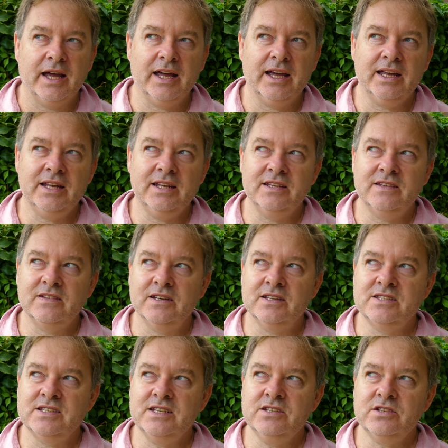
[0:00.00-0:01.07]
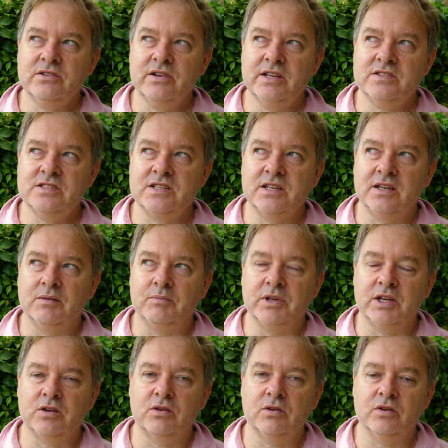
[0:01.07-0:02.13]
And it's interesting
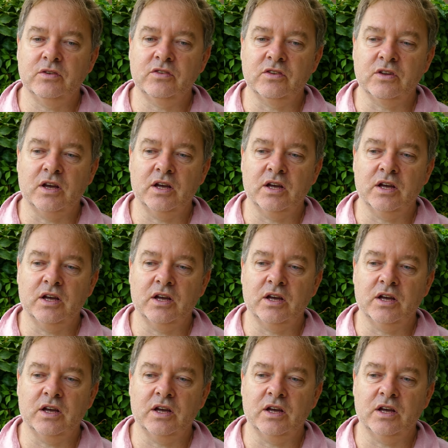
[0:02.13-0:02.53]
because